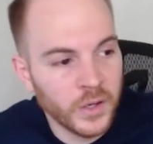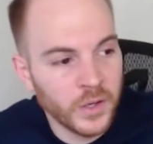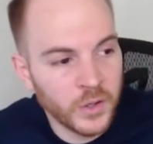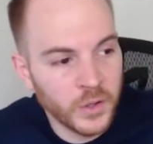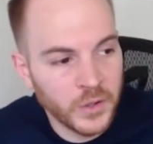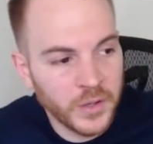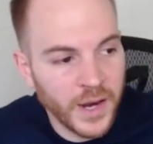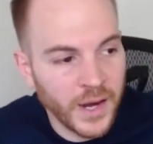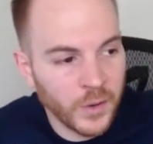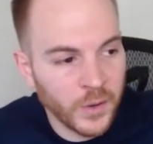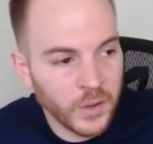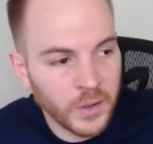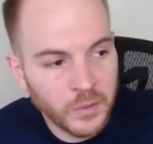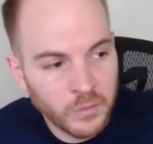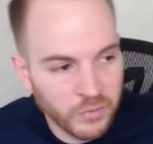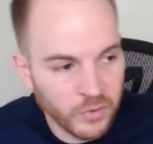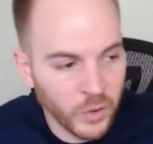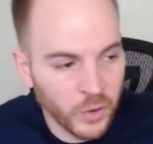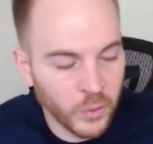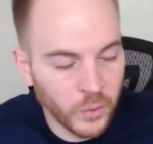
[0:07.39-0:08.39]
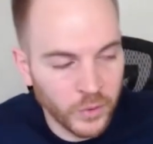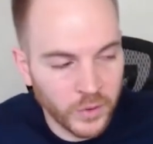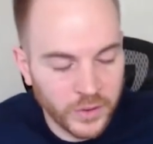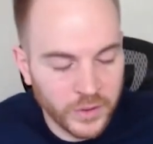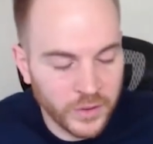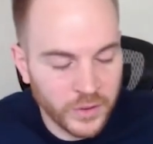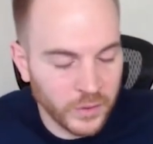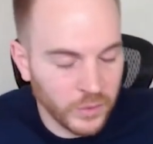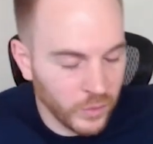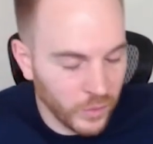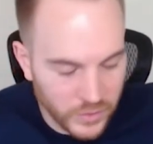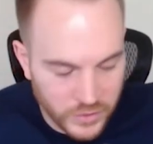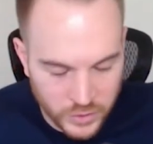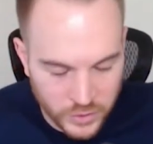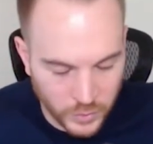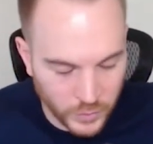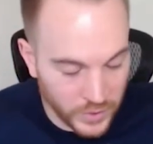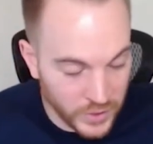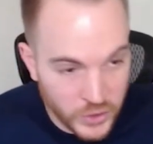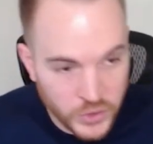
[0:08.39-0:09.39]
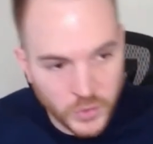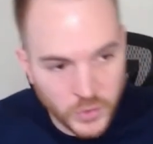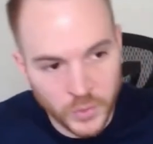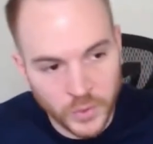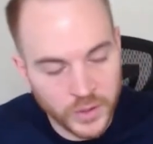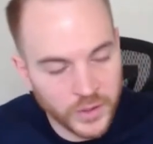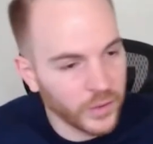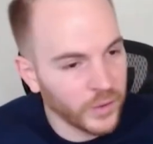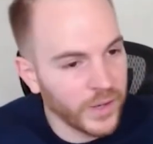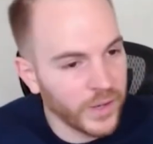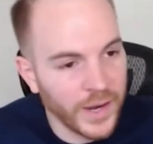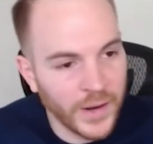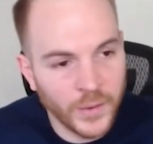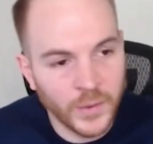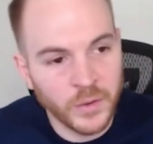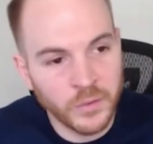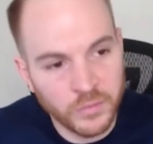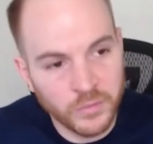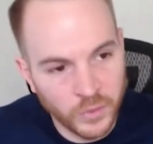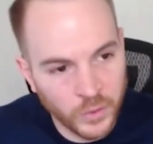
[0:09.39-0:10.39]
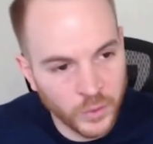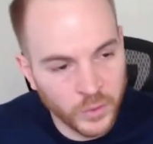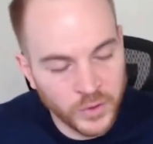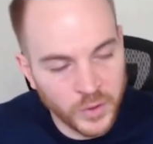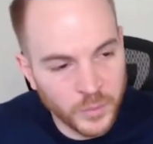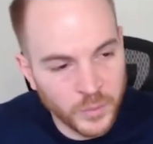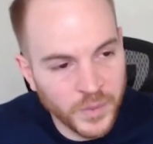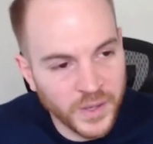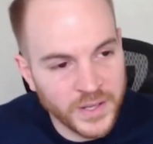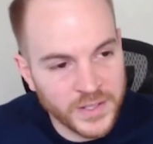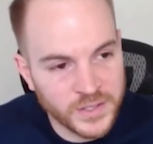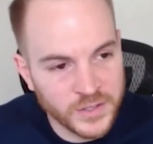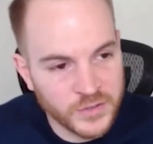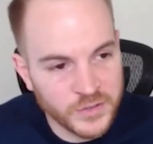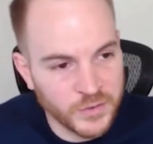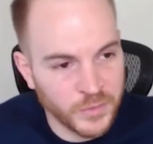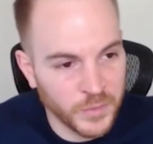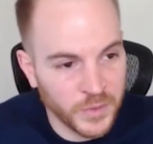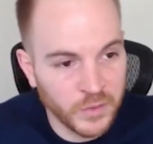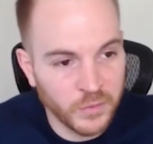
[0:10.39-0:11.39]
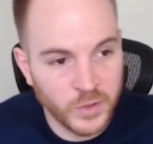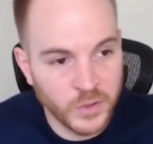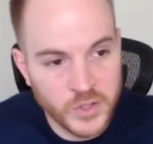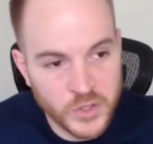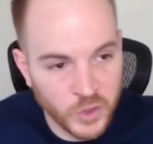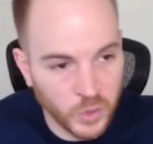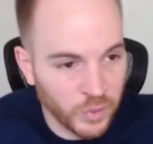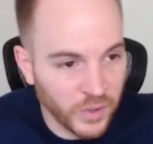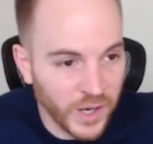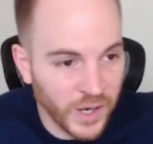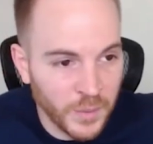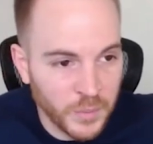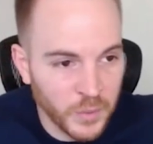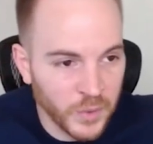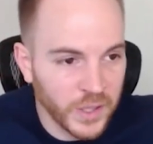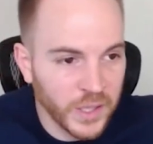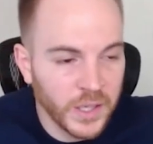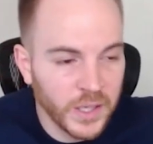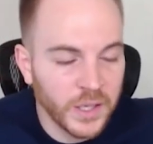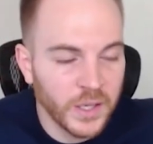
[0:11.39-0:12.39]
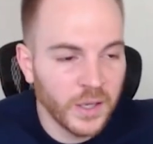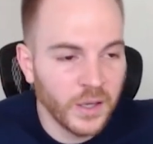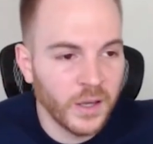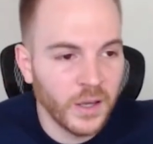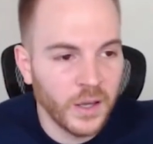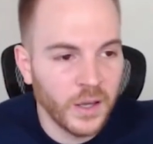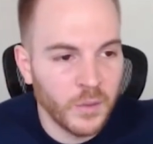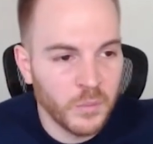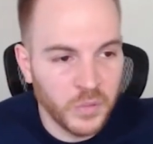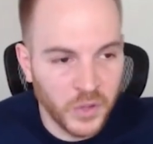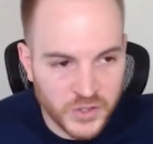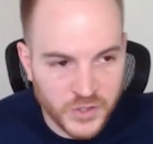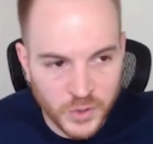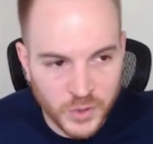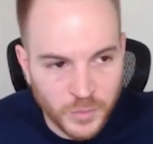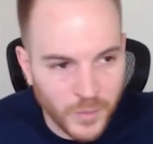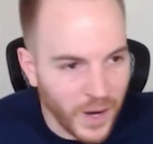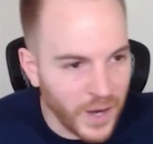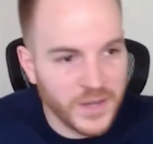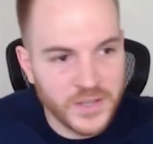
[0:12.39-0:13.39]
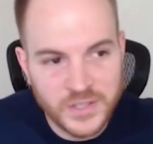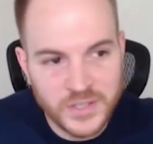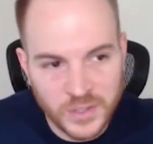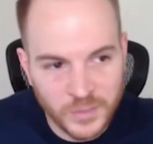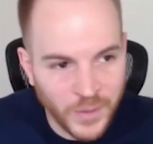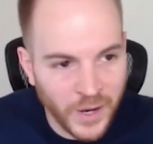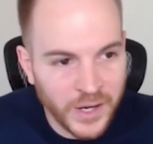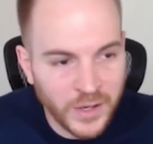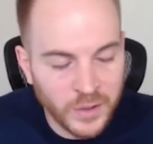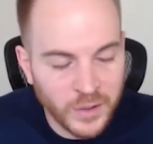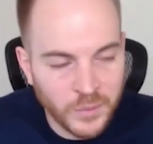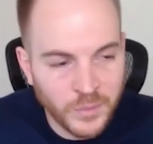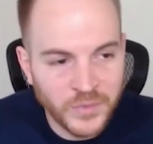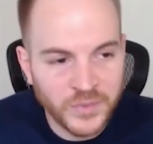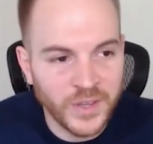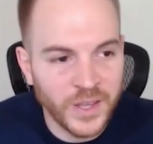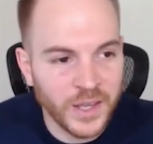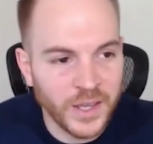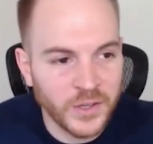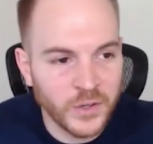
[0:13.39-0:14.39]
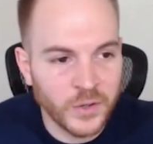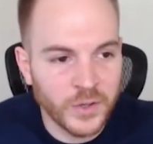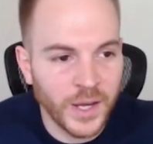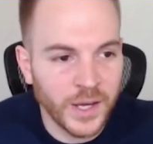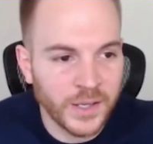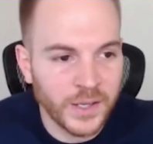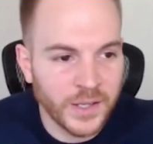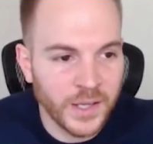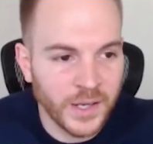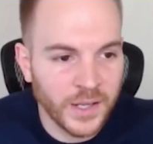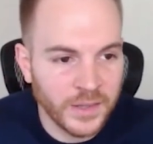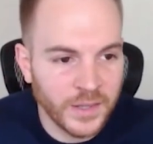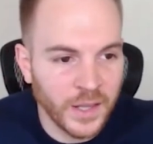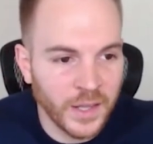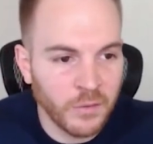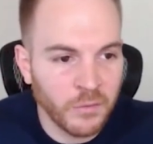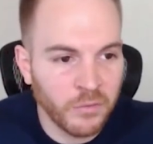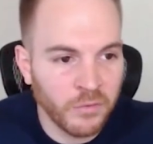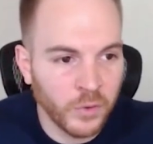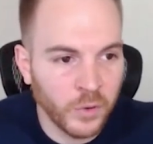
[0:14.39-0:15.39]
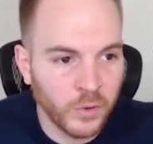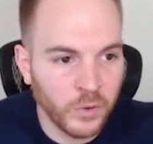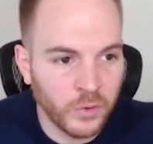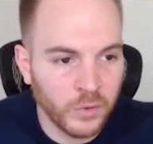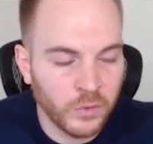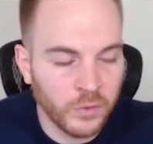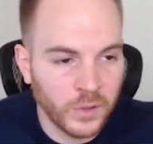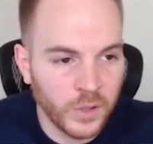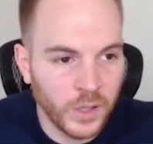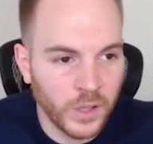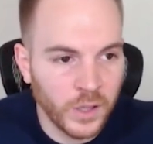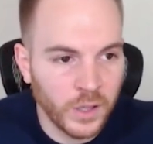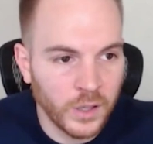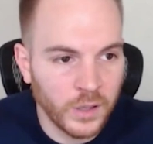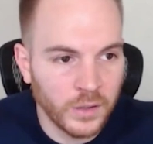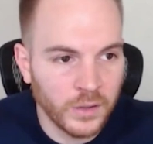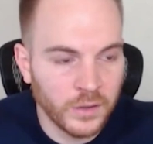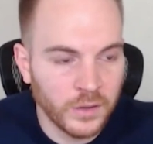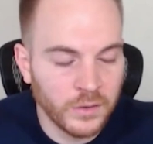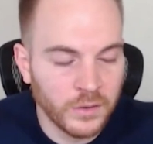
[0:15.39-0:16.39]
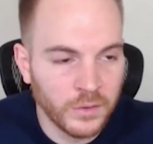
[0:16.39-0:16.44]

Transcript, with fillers: you're carrying forward, long story short, you're carrying forward the basis from the original property plus or minus some items, and you're not getting that full, uh,